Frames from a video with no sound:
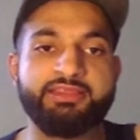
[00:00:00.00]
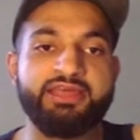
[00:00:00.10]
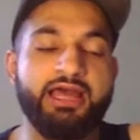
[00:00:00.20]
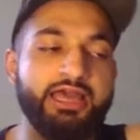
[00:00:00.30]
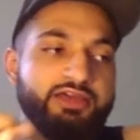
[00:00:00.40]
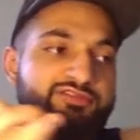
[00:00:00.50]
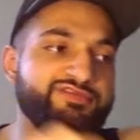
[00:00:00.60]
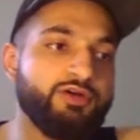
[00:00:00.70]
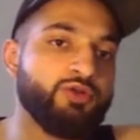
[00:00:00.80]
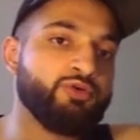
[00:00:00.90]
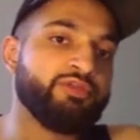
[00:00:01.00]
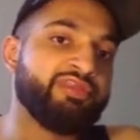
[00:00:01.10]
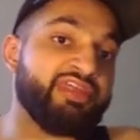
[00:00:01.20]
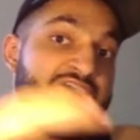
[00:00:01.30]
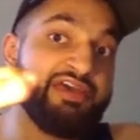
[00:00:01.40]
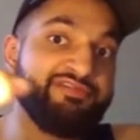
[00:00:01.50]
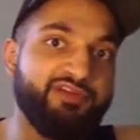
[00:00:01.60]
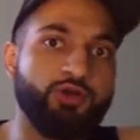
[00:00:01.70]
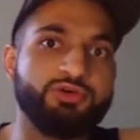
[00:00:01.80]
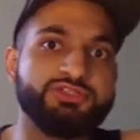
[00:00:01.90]
and then I can follow their
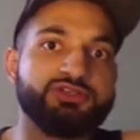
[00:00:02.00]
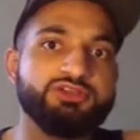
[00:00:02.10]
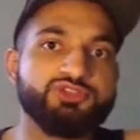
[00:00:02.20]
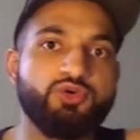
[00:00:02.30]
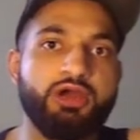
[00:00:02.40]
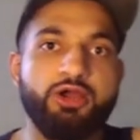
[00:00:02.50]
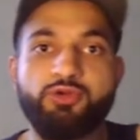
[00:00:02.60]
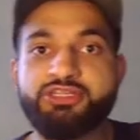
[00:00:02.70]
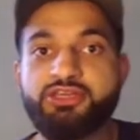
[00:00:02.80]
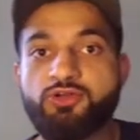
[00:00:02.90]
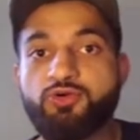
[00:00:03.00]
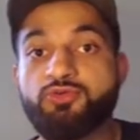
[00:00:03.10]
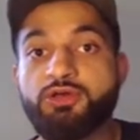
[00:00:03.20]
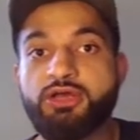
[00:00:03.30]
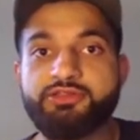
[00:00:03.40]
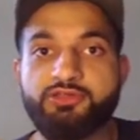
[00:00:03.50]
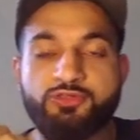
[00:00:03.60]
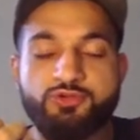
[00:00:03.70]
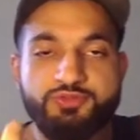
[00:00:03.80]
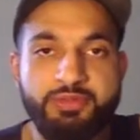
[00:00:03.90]
followers. So I already know that
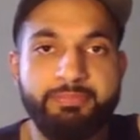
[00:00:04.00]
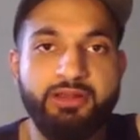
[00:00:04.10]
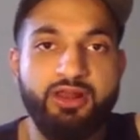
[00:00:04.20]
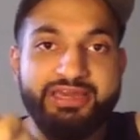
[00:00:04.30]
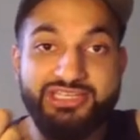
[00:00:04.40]
those people are